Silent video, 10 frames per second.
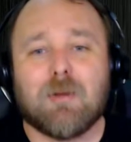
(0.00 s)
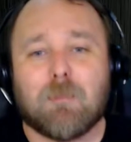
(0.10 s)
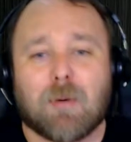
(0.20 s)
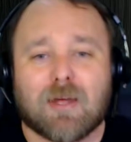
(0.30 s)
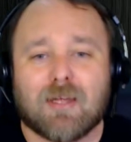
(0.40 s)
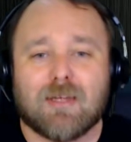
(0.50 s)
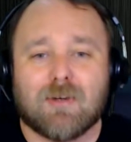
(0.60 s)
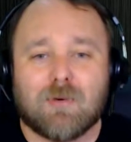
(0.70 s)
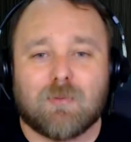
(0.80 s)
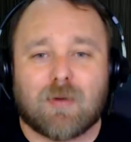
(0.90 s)
But
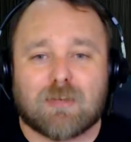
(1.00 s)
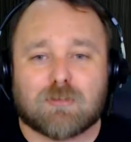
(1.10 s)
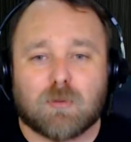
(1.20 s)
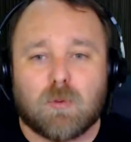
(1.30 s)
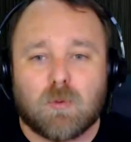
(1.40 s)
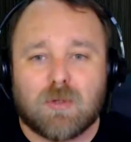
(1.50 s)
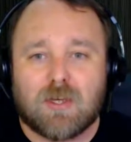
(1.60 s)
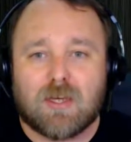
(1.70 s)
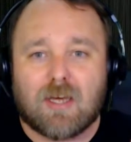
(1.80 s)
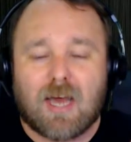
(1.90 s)
right, so
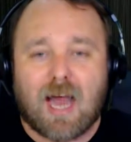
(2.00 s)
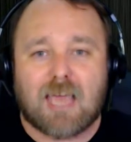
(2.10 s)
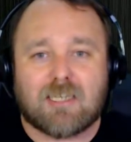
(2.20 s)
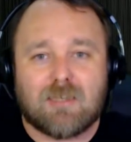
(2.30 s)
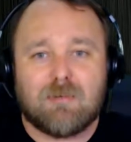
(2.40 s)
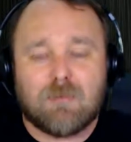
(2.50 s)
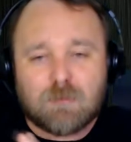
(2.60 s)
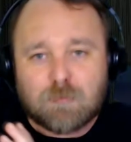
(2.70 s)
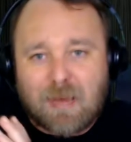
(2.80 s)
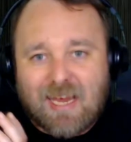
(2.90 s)
I can
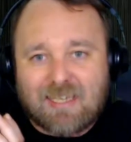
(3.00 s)
spend